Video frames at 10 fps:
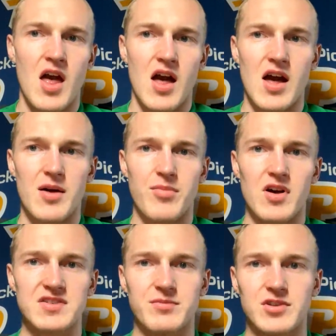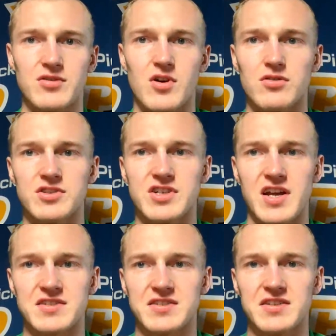Boston blew a golden
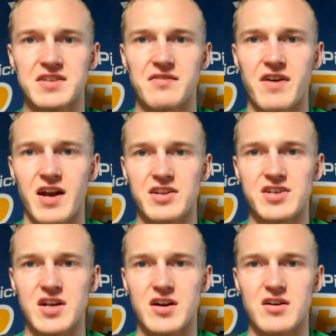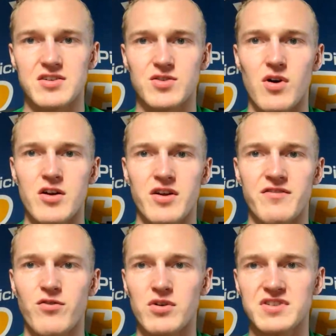chance to seize the advantage here, squandering a
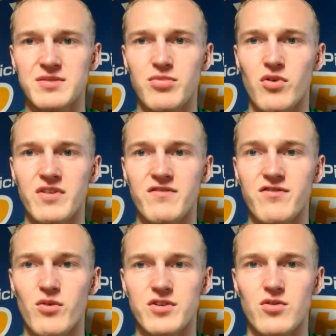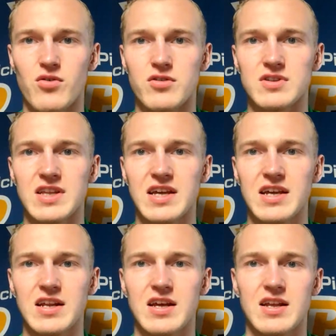14-point fourth quarter
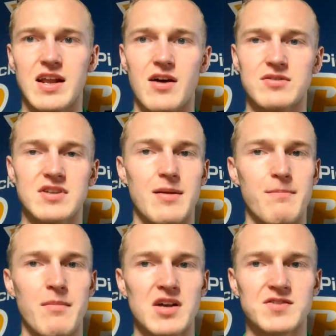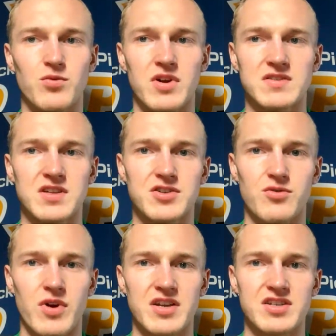lead. Now in a must-win
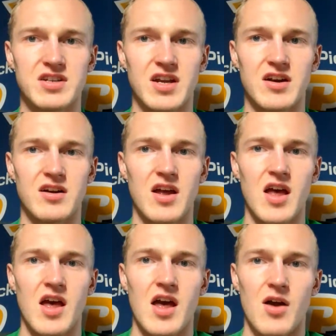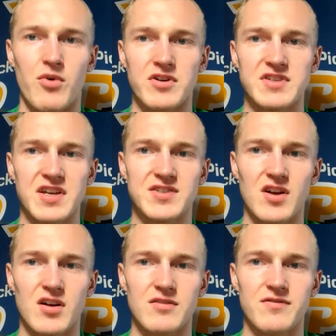situation here, winner takes
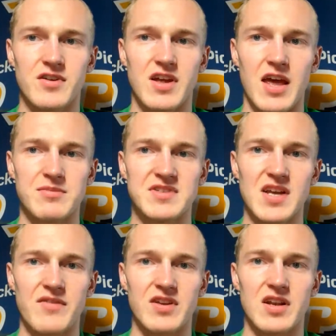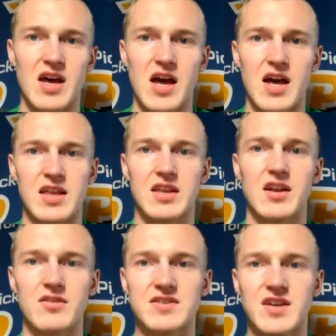all for game seven. The
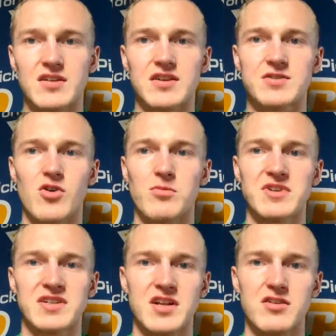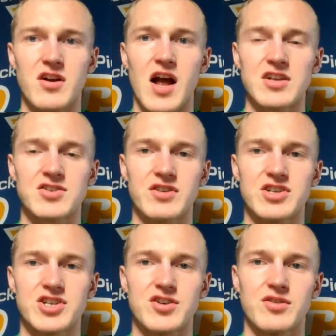Celtics will hope to continue their hot streak
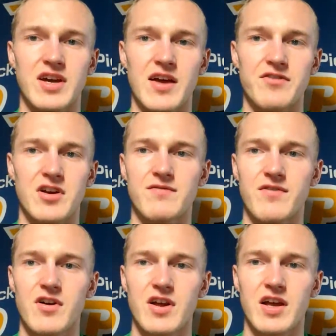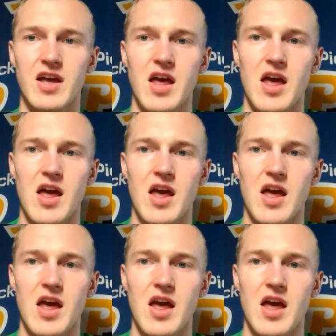shooting after converting